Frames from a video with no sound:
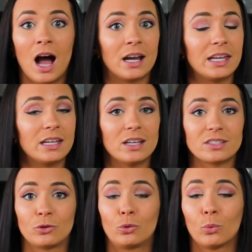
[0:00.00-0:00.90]
Honey
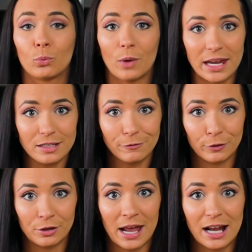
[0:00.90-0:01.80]
is great
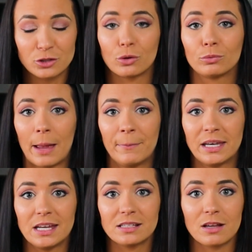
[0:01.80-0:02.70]
for natural
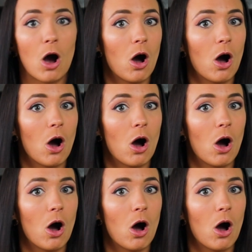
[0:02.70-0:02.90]
remedies.